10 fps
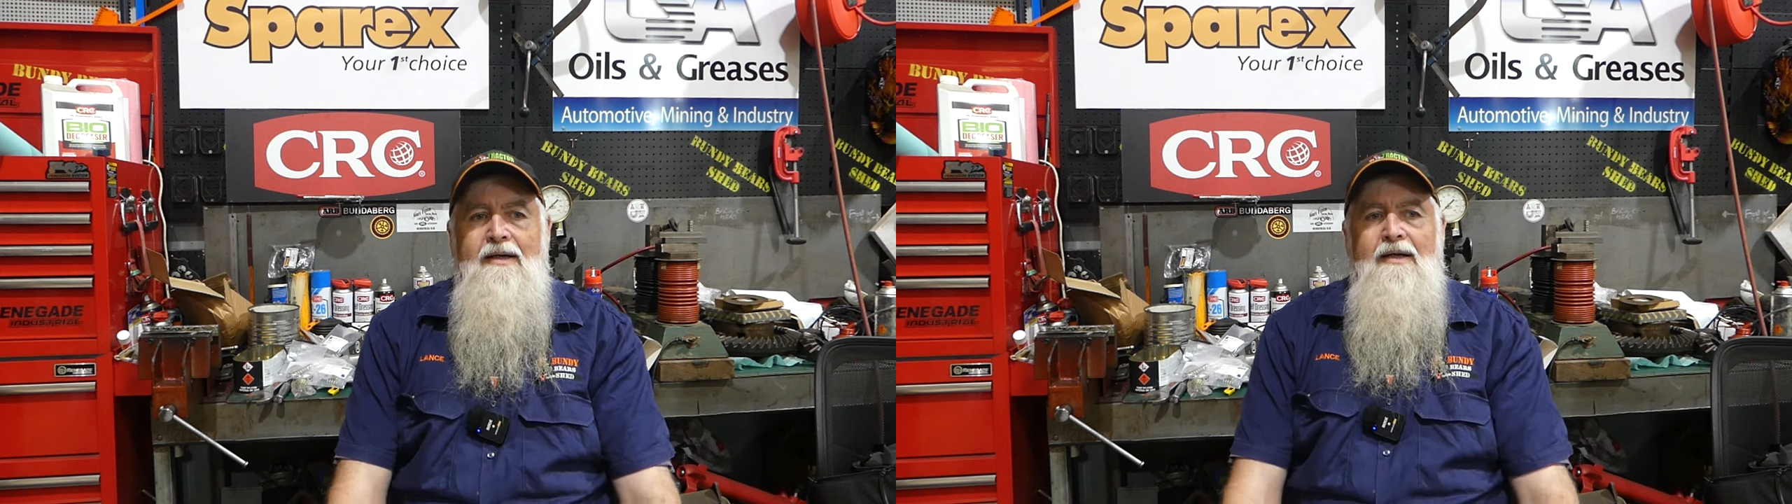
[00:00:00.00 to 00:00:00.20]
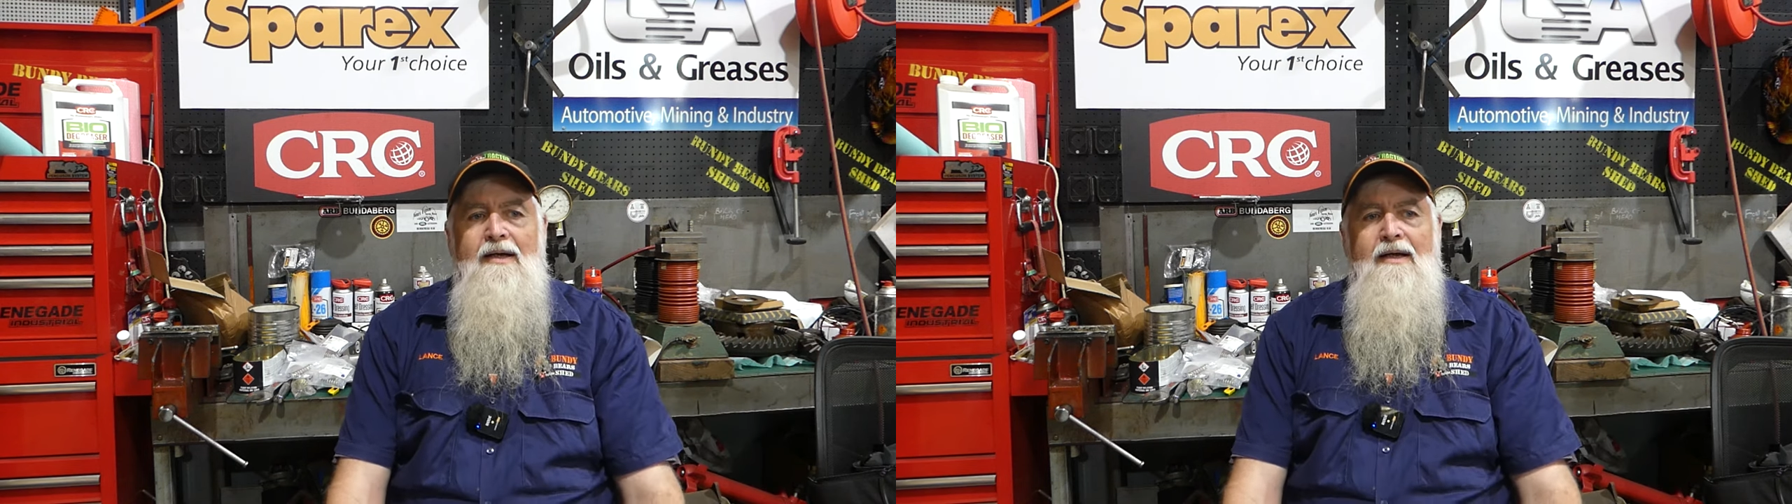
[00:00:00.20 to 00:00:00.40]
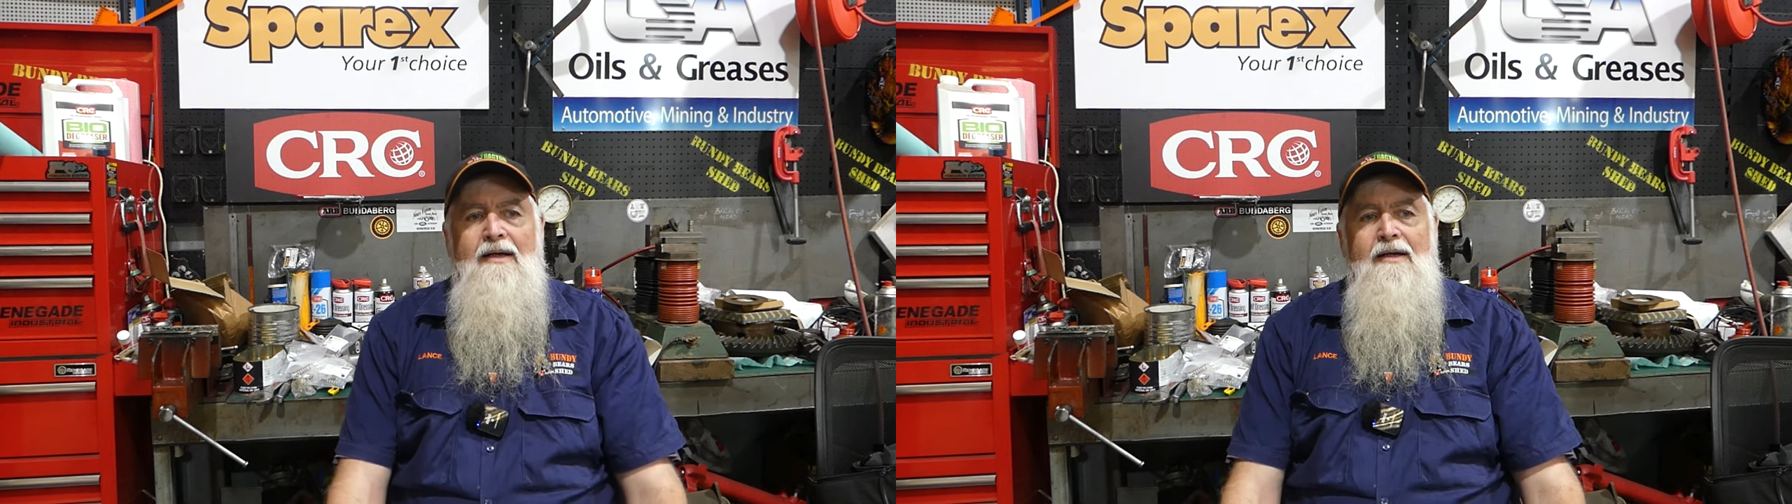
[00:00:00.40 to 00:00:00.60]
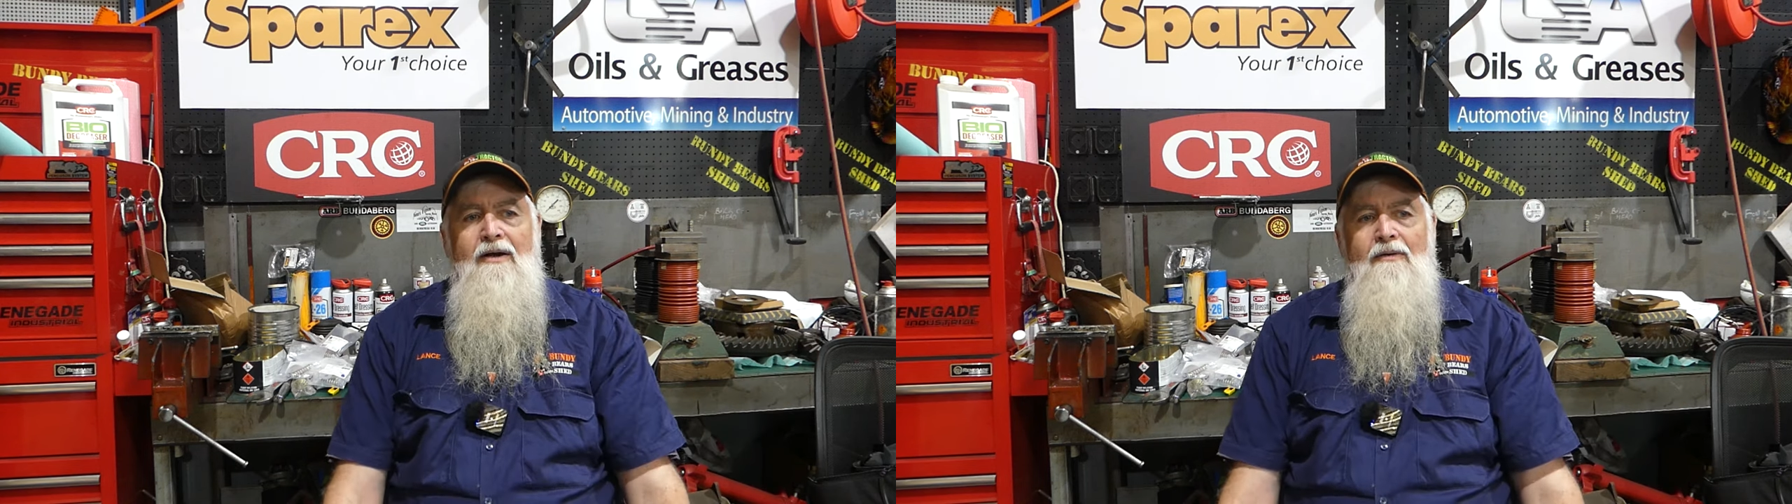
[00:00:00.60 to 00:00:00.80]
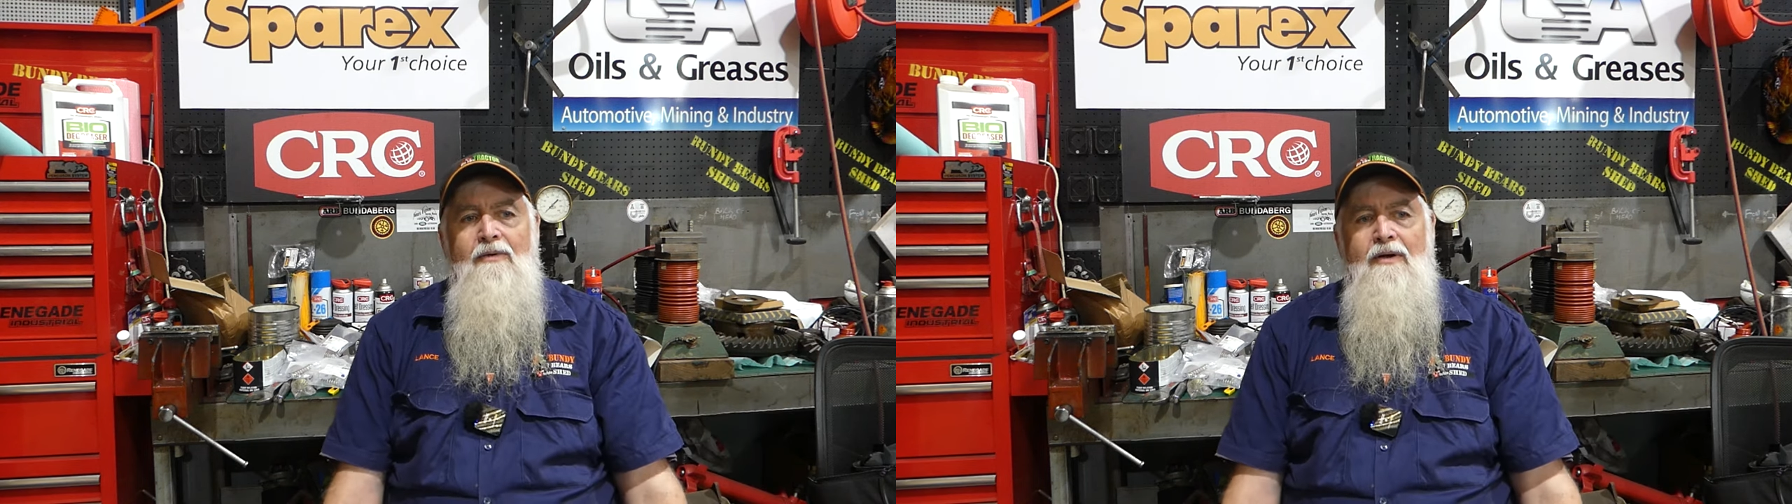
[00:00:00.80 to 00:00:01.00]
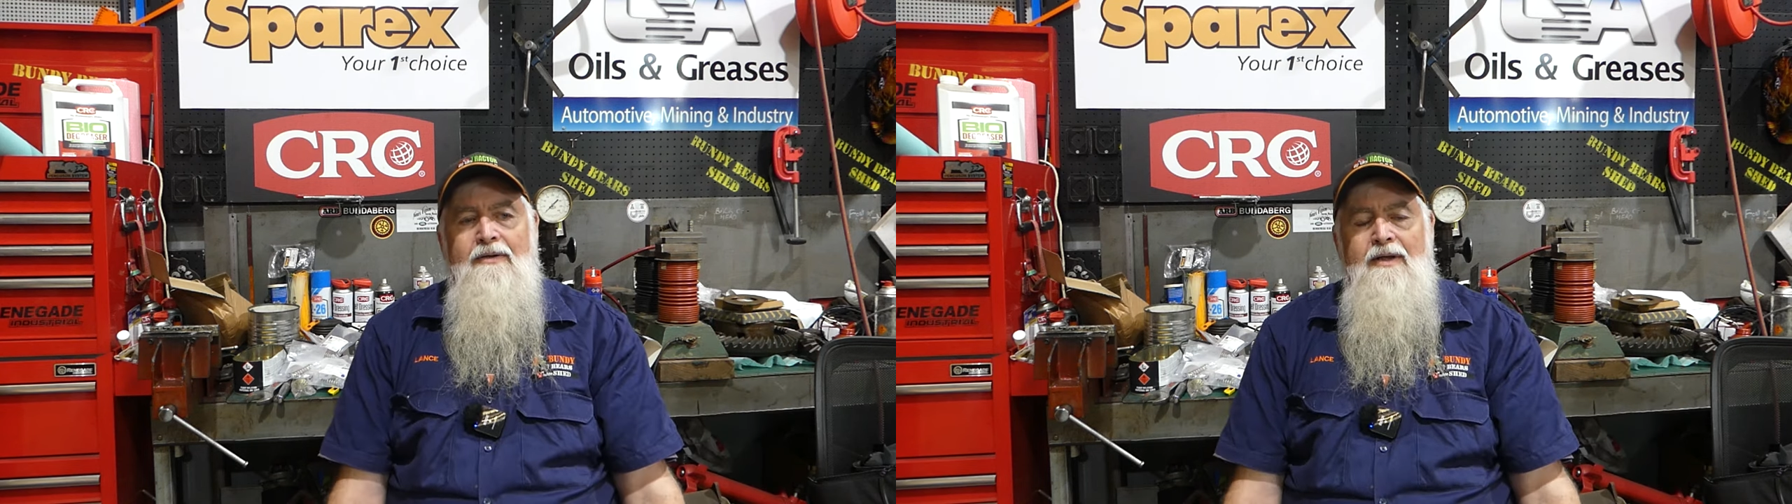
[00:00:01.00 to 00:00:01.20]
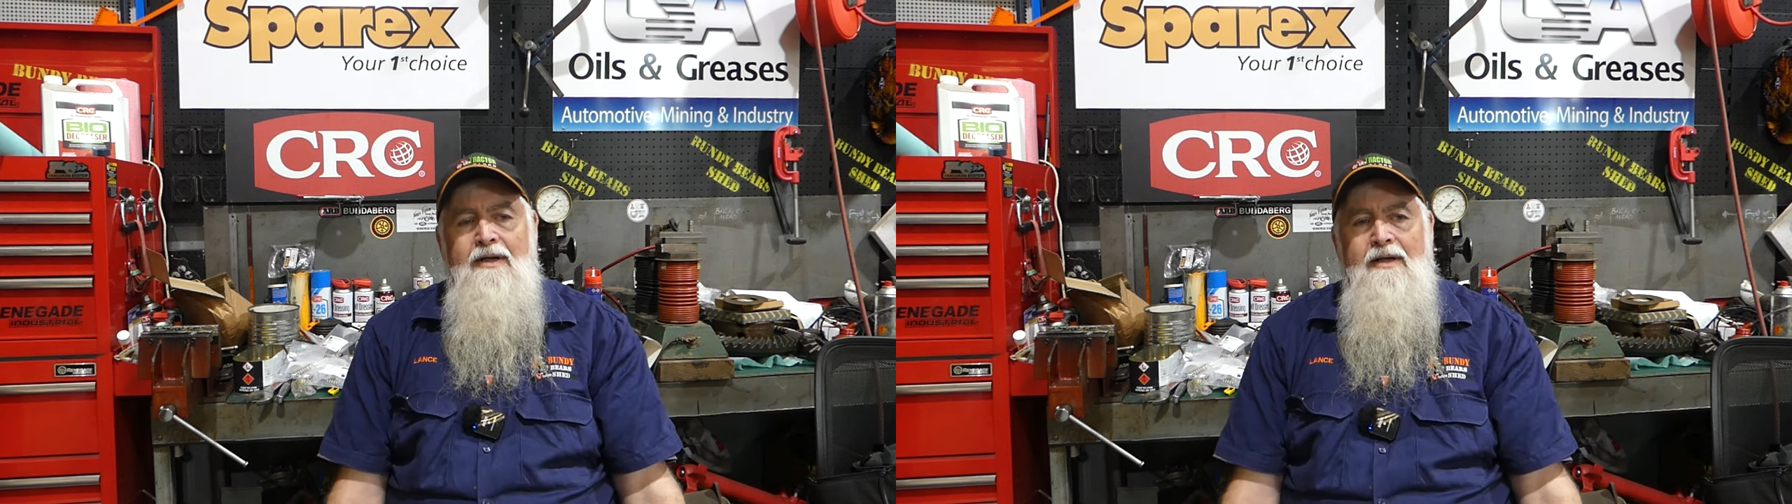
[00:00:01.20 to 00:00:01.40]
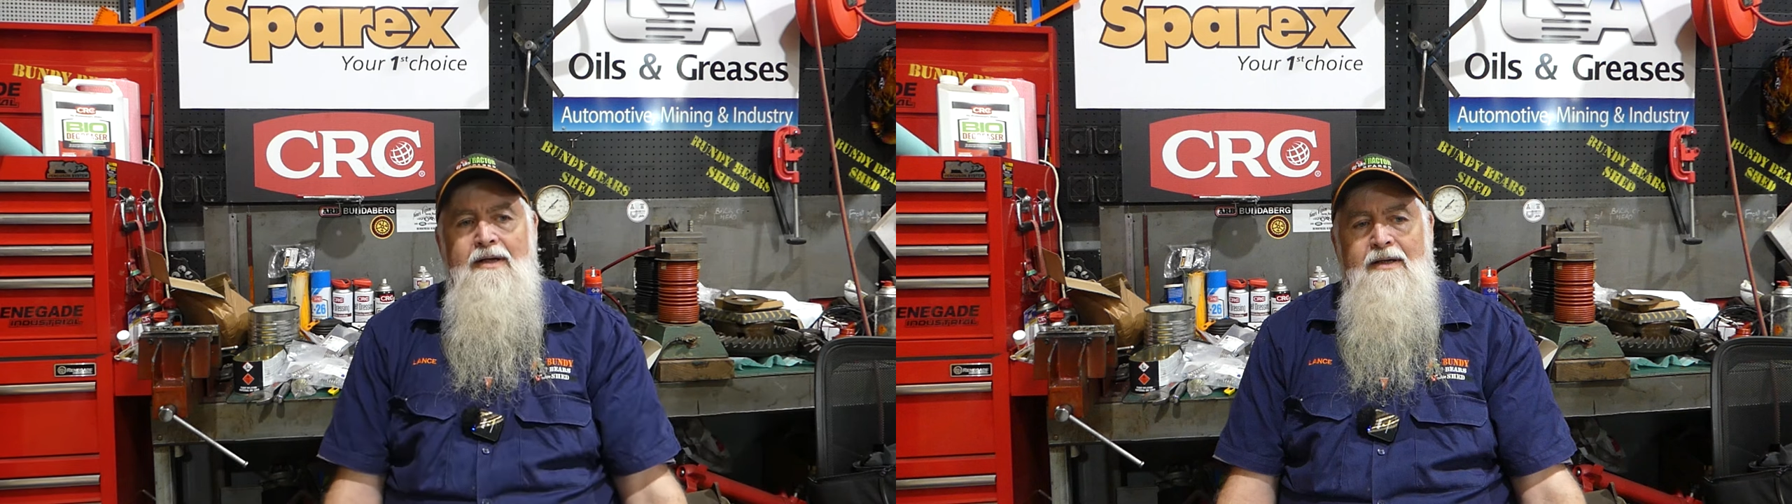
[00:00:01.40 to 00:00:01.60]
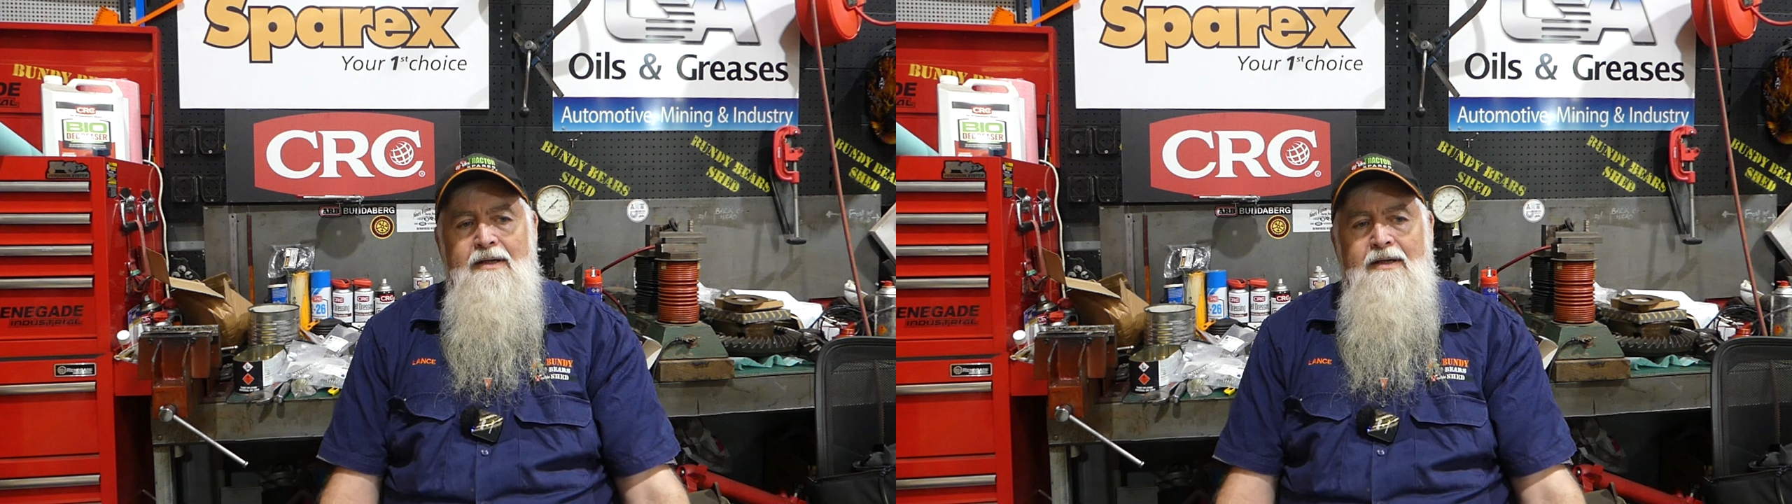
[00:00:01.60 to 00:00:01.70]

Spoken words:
and I wanted the